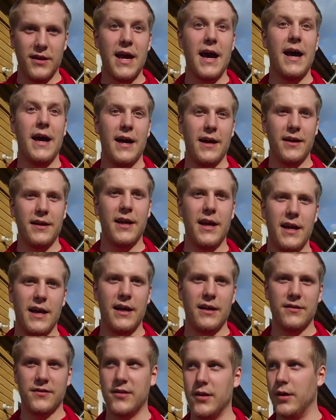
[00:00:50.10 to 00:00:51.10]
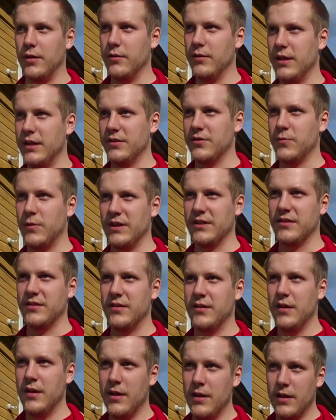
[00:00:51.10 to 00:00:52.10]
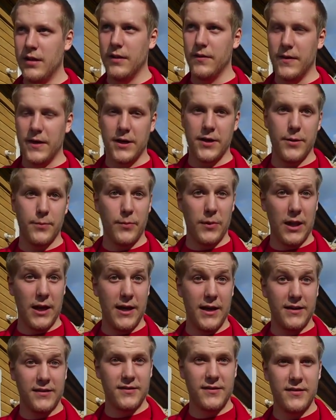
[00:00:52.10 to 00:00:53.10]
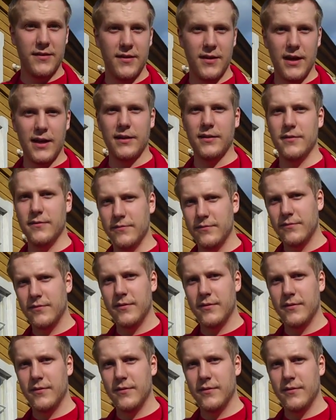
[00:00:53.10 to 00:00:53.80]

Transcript: I. Okay. This was their place, and